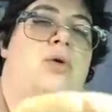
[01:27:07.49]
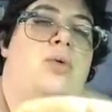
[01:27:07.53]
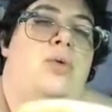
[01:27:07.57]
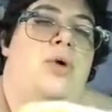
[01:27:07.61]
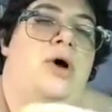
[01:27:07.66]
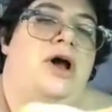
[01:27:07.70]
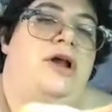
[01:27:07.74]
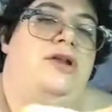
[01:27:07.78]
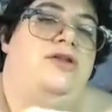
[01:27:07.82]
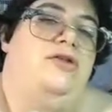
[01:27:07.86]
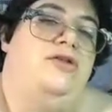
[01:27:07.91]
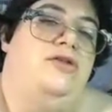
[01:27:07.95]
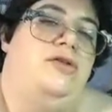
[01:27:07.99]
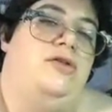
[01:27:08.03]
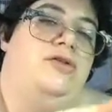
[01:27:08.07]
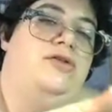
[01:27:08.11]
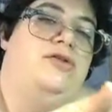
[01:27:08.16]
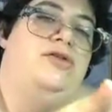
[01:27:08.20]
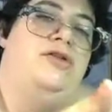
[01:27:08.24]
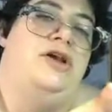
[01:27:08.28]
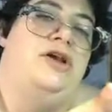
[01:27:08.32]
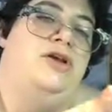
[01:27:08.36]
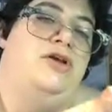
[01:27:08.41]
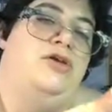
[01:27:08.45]
what I do
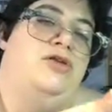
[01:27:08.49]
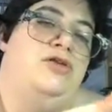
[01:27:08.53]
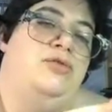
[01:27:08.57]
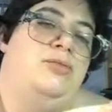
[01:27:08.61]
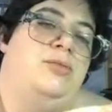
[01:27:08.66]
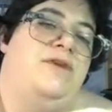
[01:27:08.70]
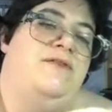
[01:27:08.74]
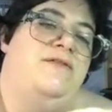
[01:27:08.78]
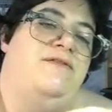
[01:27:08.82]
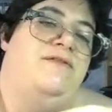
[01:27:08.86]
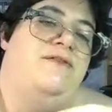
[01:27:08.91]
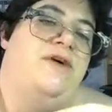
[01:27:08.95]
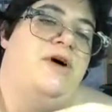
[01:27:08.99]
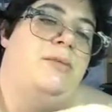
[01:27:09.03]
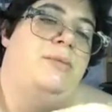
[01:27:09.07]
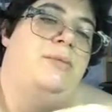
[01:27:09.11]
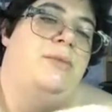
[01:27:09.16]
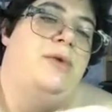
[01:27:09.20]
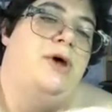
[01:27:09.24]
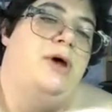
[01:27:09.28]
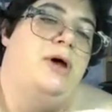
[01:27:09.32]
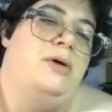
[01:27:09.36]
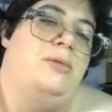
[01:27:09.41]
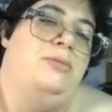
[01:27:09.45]
is I use my
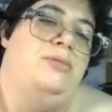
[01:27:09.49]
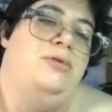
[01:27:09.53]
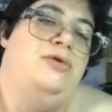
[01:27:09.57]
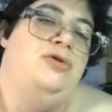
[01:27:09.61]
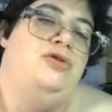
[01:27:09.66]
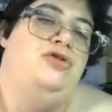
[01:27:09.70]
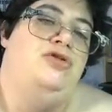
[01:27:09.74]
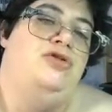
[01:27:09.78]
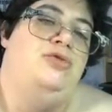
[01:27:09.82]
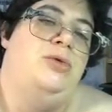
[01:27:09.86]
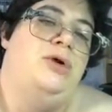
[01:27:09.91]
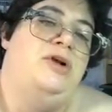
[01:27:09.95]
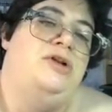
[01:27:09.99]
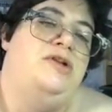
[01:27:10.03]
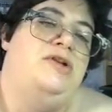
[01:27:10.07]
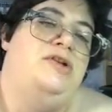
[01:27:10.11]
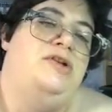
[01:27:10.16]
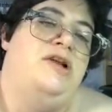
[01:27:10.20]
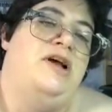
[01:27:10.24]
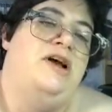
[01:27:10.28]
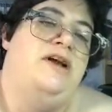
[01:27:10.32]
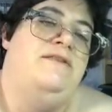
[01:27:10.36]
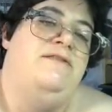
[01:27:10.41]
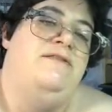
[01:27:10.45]
thumb, push one
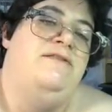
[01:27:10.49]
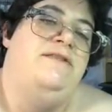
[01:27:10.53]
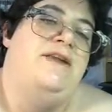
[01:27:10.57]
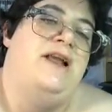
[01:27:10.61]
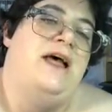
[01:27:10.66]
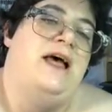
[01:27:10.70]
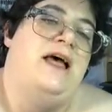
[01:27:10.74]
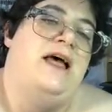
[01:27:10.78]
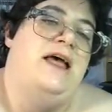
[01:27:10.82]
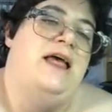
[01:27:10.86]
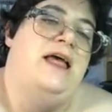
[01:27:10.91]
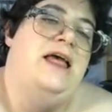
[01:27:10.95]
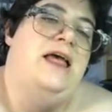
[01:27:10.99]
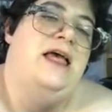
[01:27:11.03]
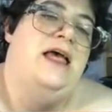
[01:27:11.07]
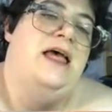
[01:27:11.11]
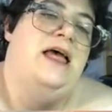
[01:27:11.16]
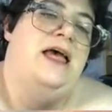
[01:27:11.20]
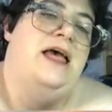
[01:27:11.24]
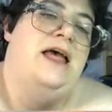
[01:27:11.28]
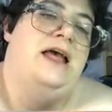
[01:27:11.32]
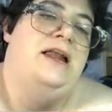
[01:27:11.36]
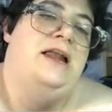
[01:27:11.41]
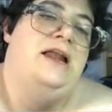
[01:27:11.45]
side flat,
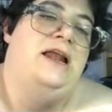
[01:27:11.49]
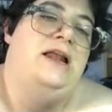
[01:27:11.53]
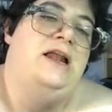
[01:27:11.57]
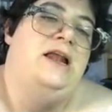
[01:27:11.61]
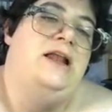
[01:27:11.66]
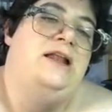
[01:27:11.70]
and then I